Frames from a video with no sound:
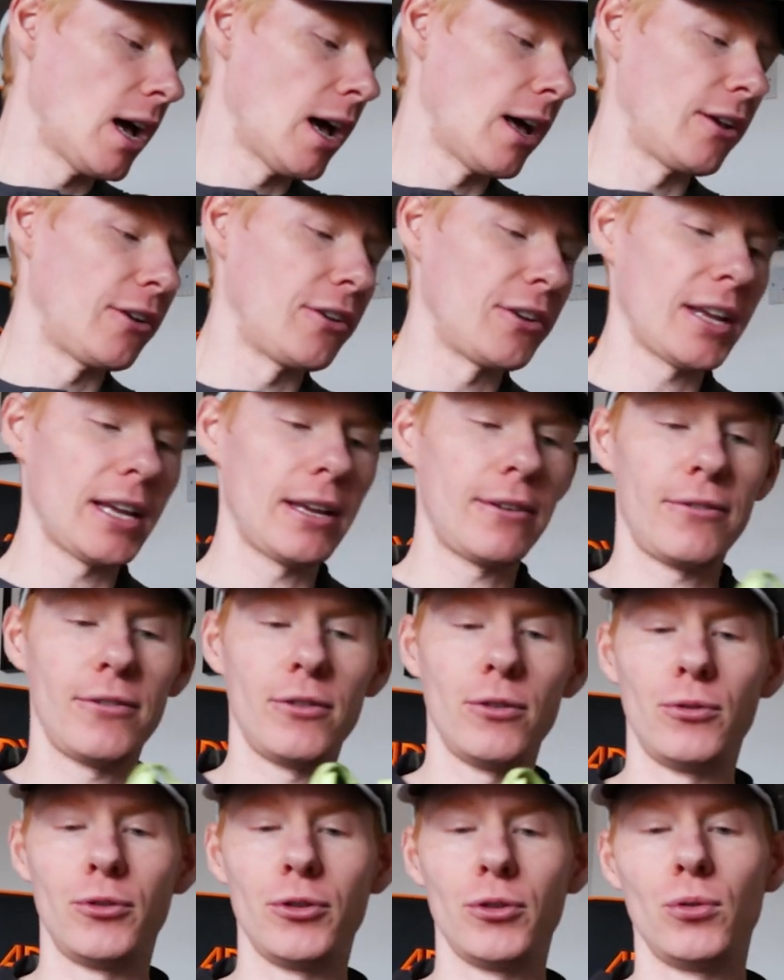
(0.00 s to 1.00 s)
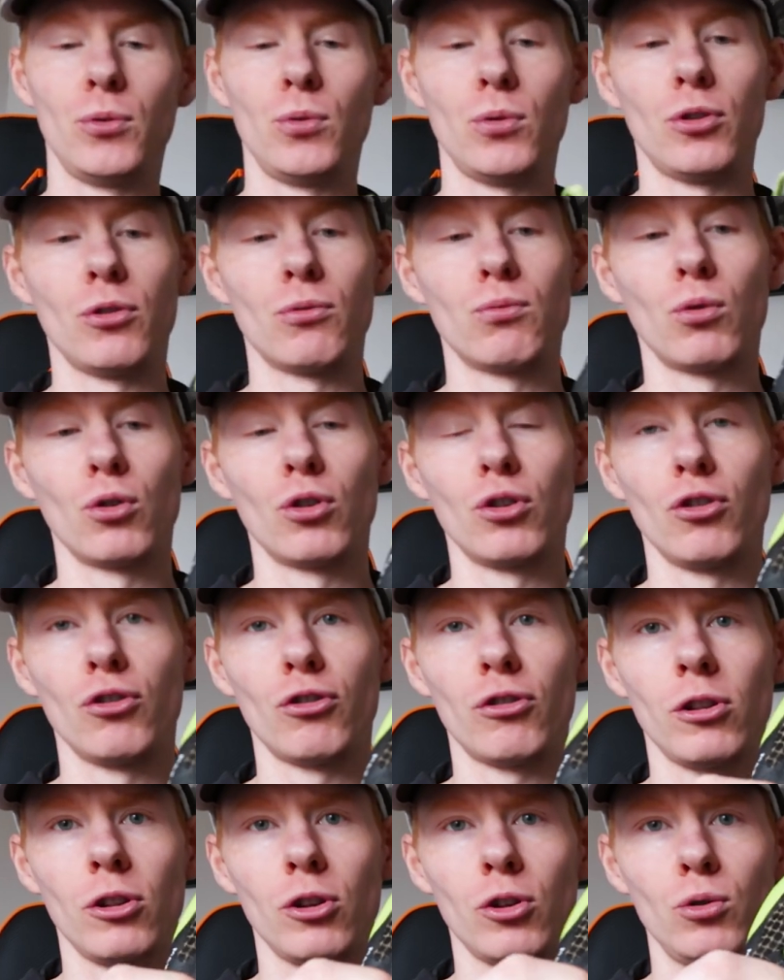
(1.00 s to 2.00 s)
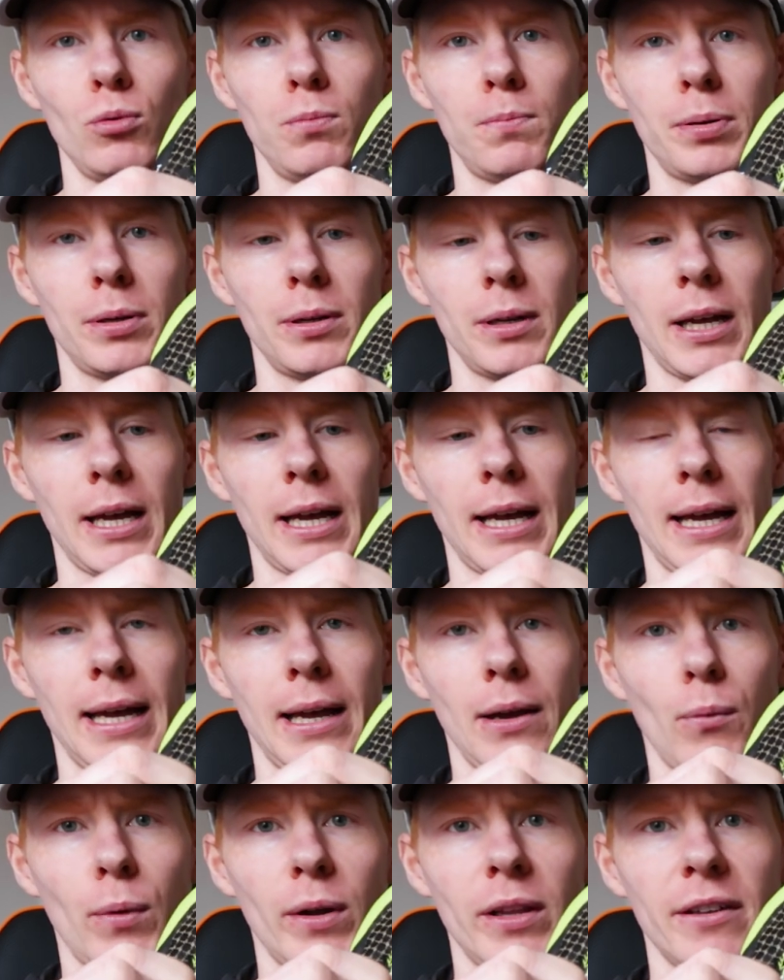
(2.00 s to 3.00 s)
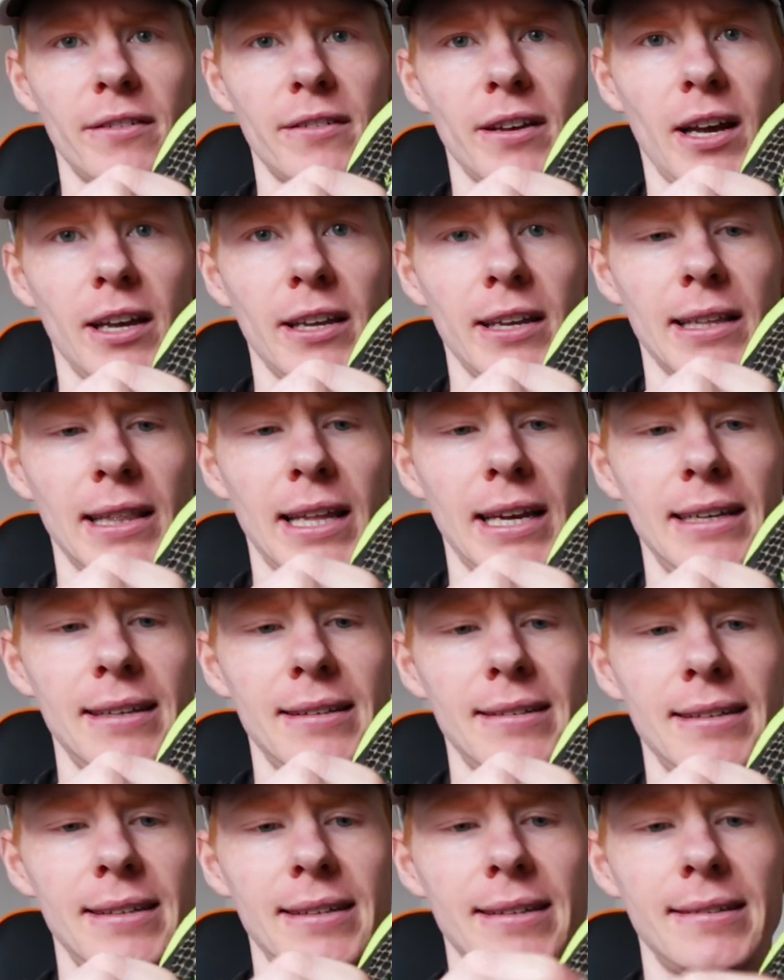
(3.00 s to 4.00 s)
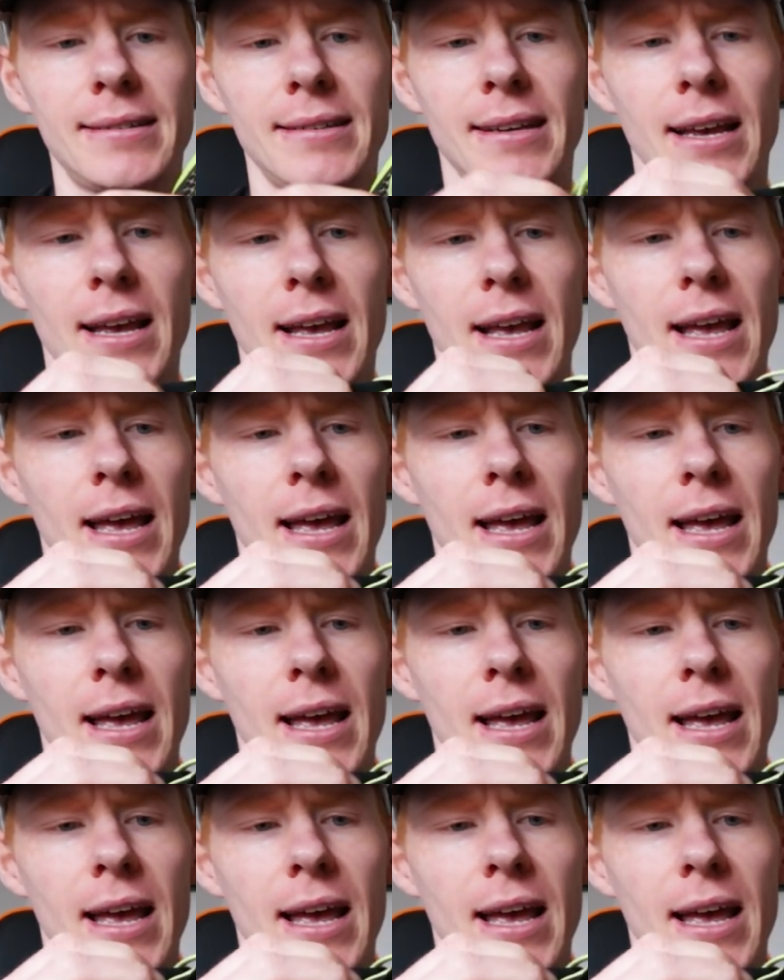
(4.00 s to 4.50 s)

and if you do the runner's loop when you're tying your laces,